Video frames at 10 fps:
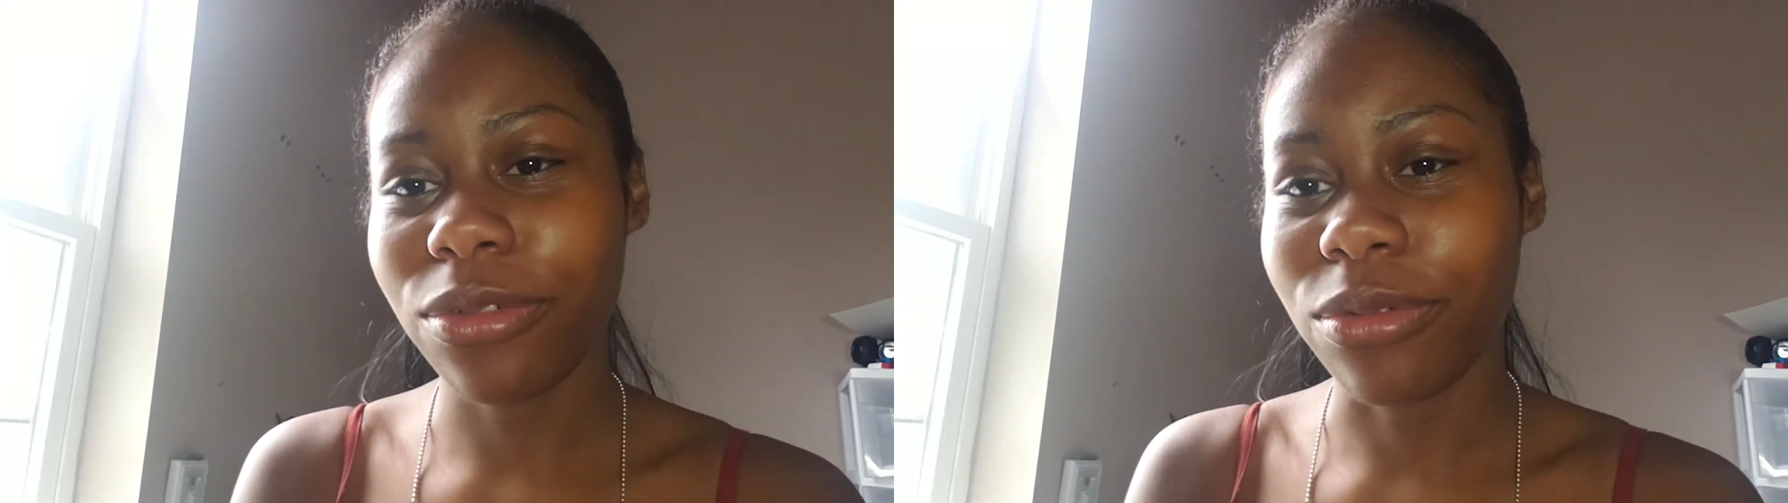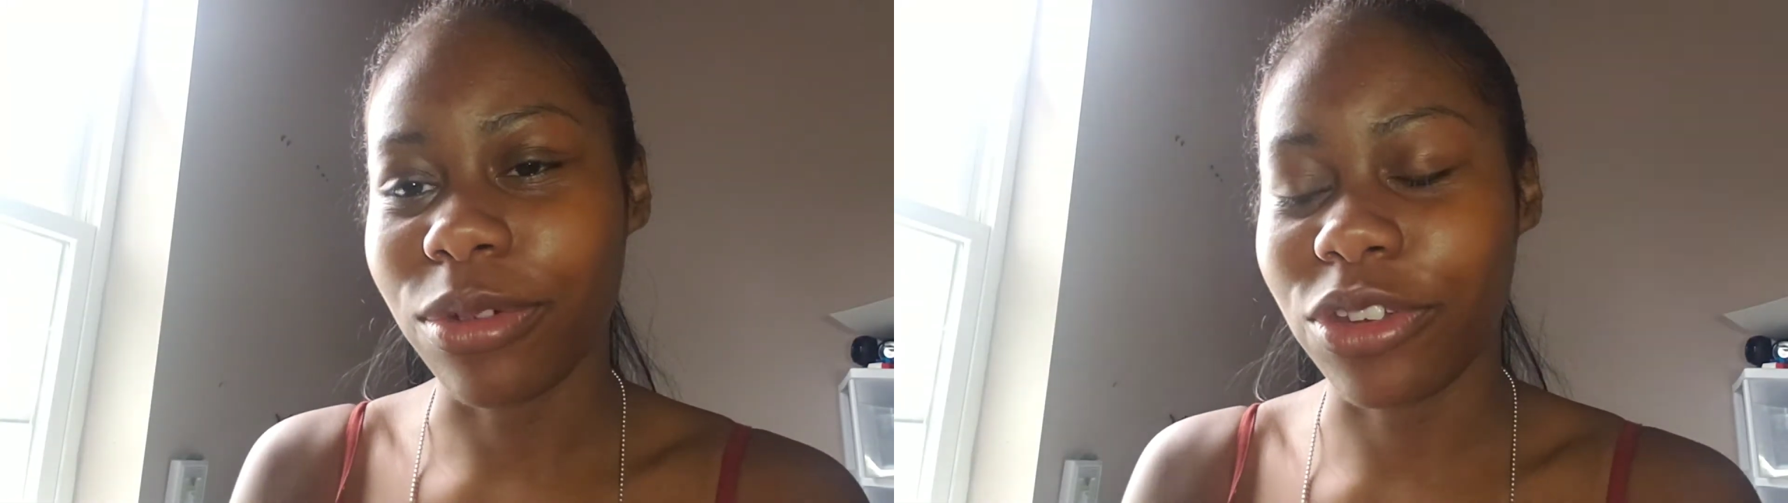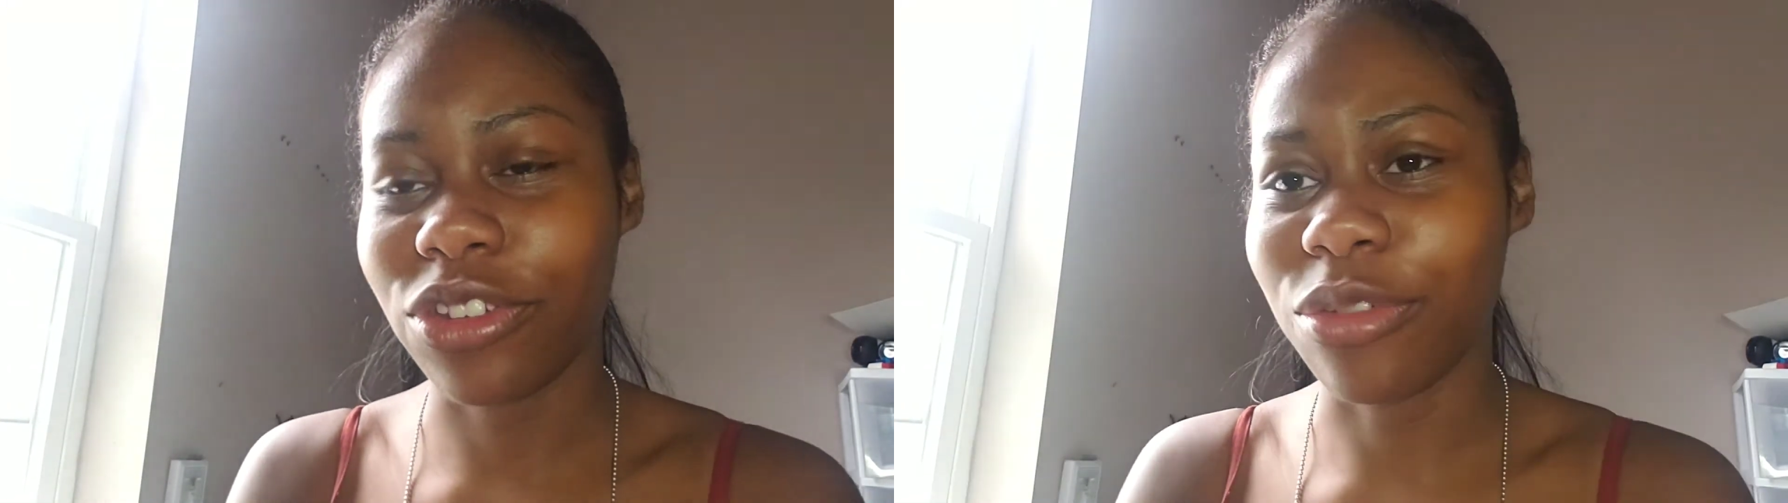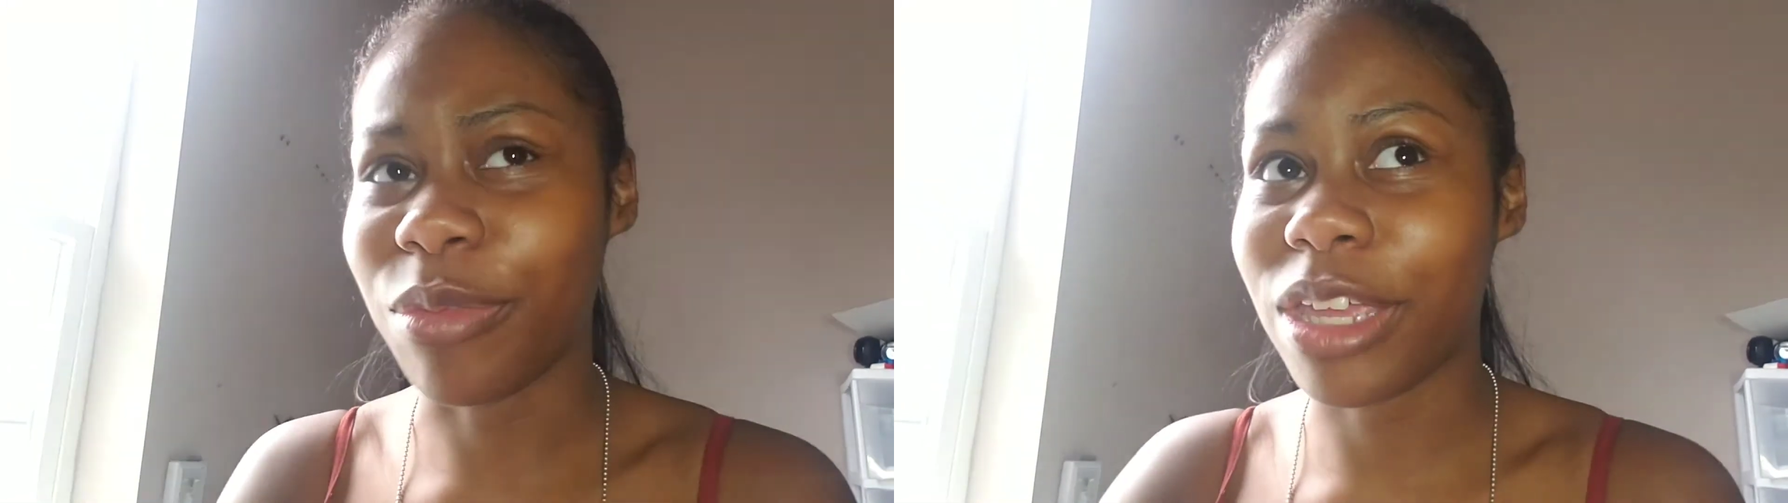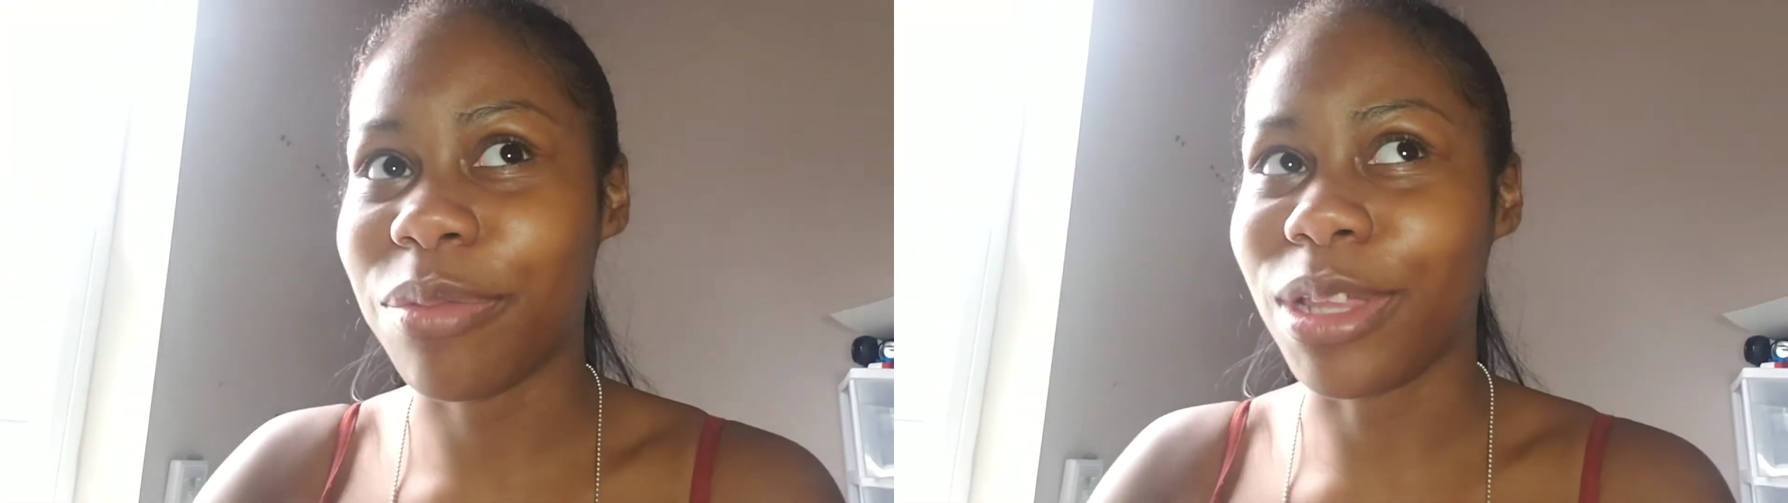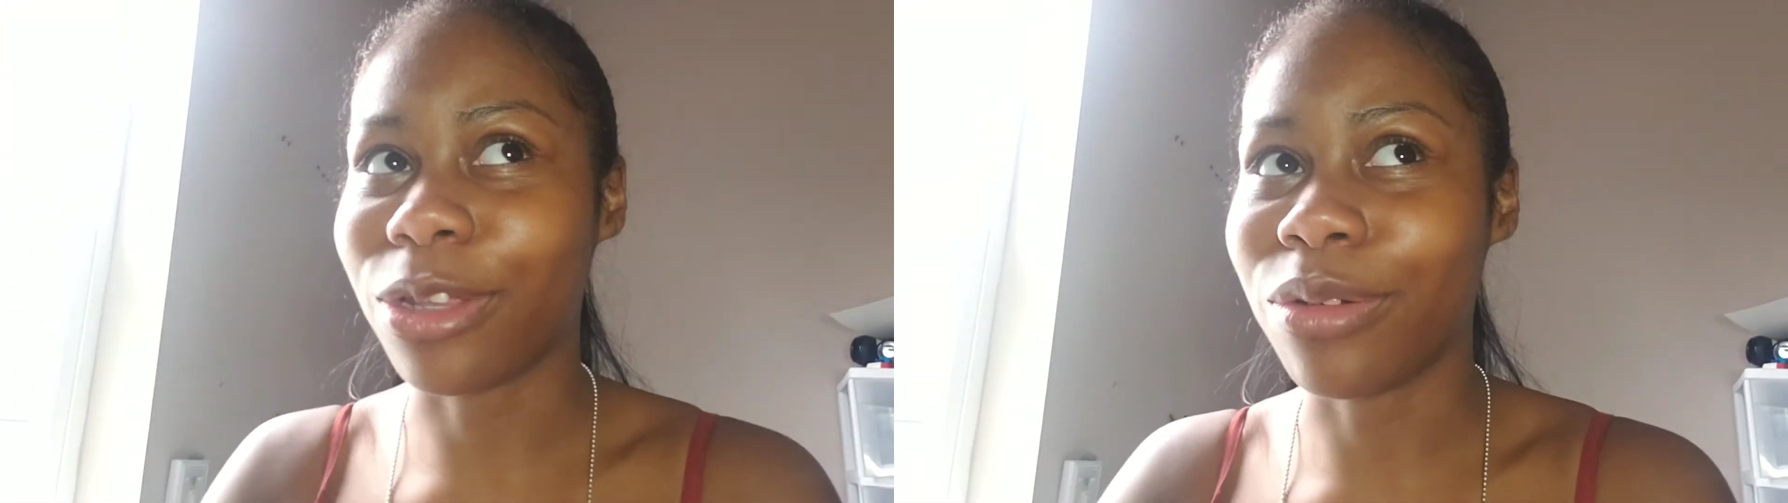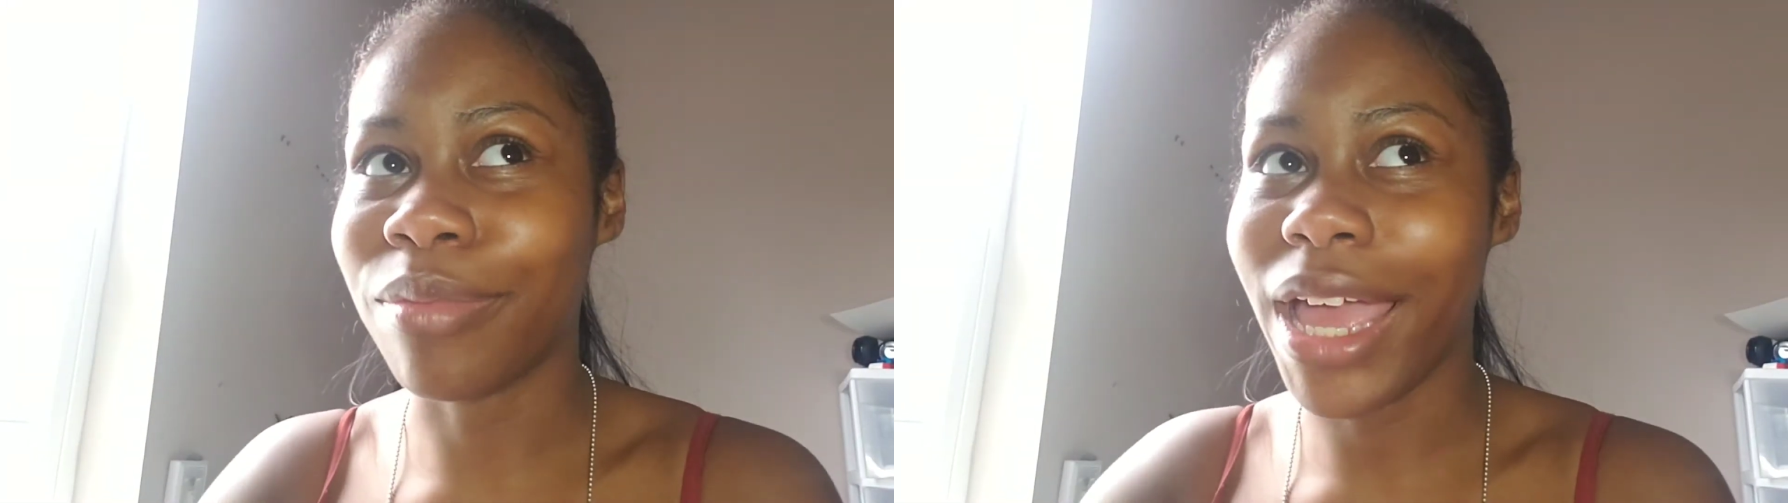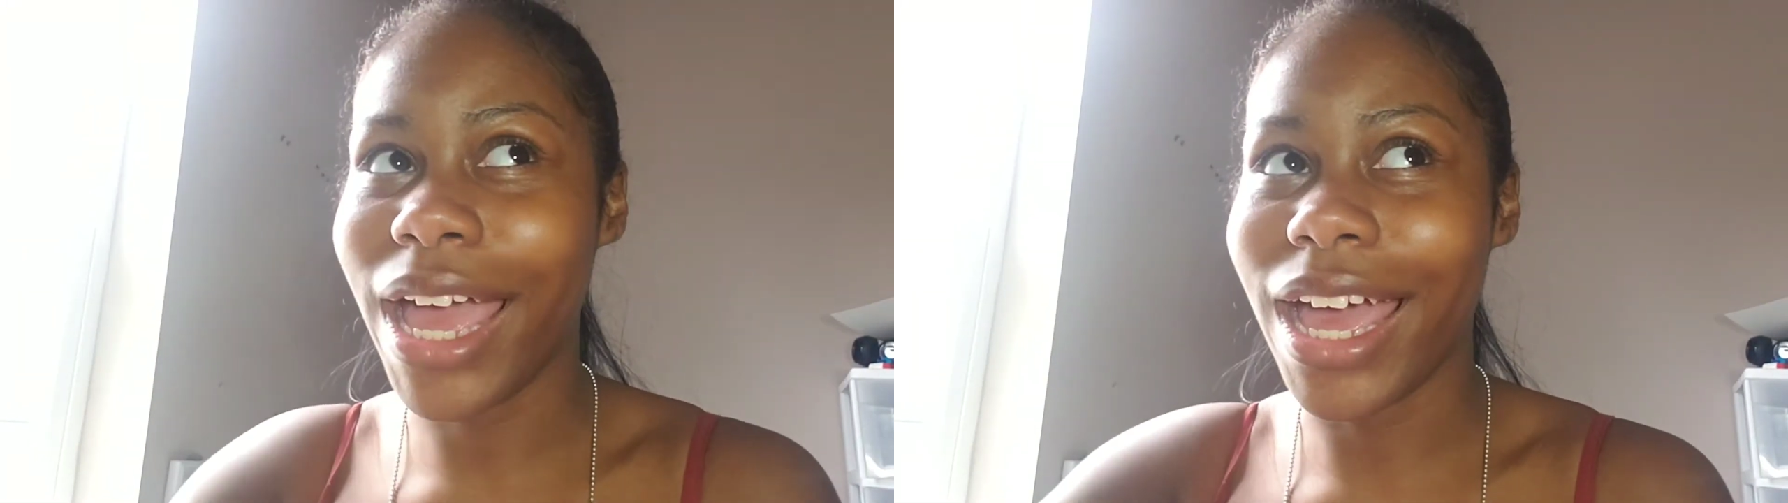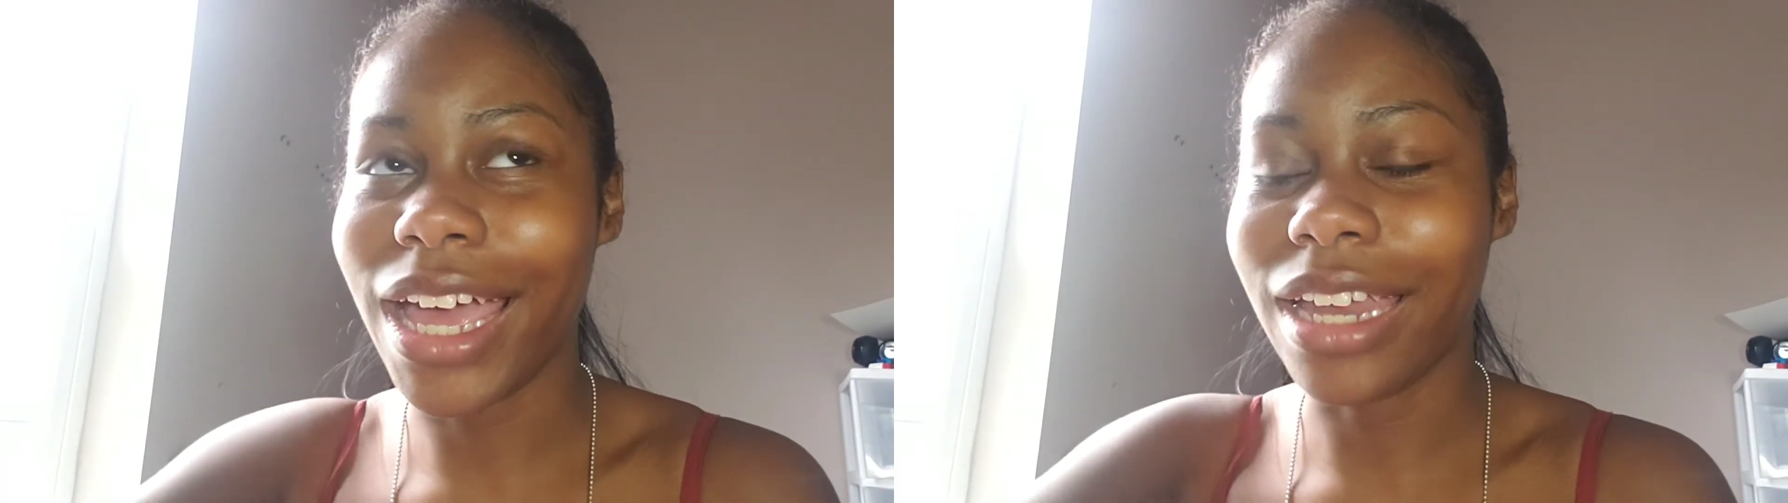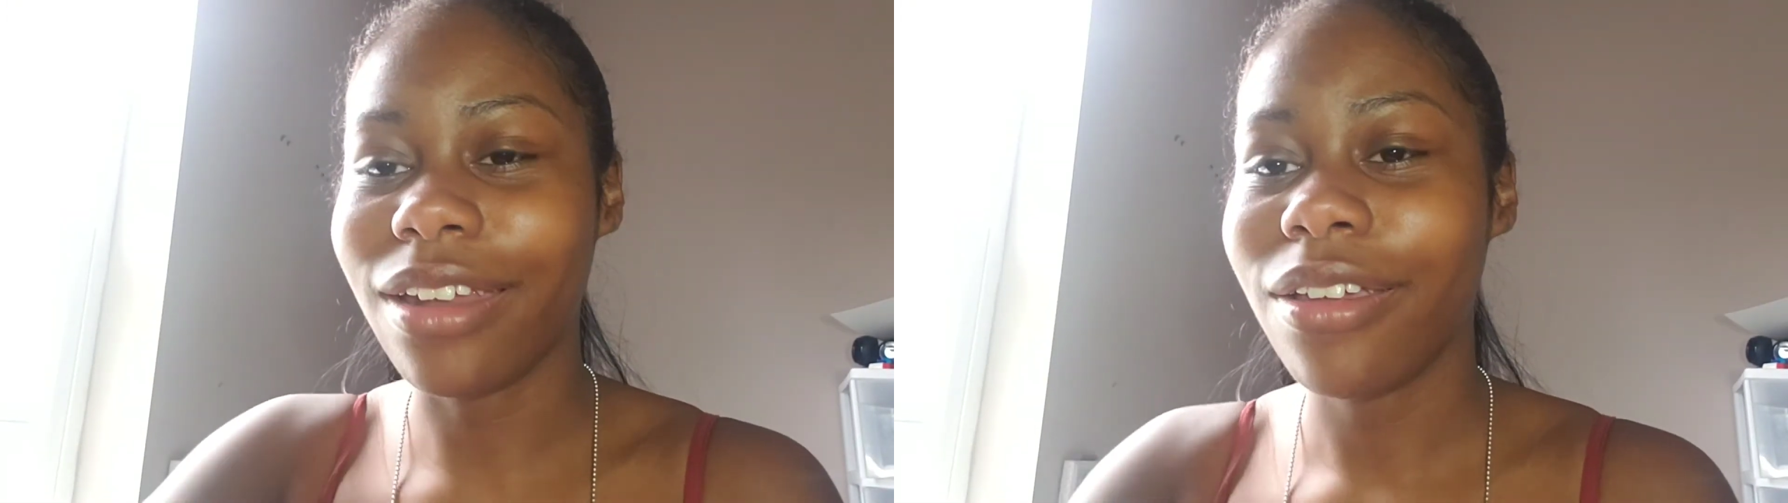which makes me a little
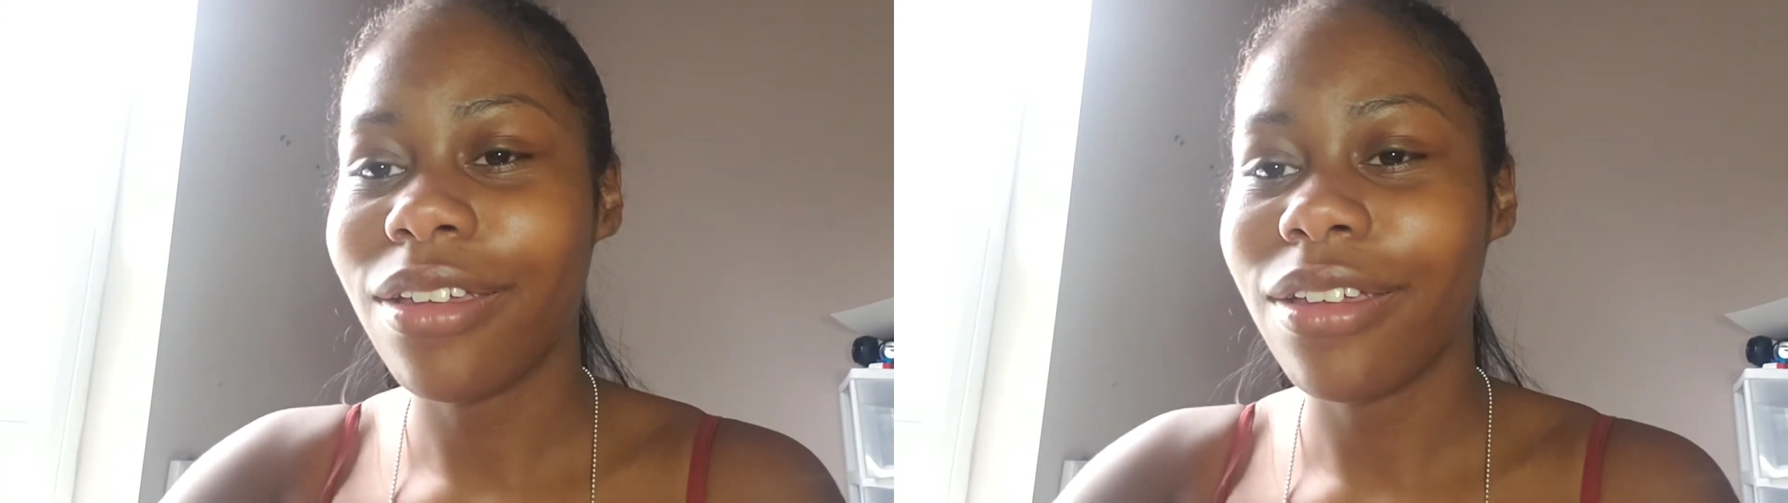mad.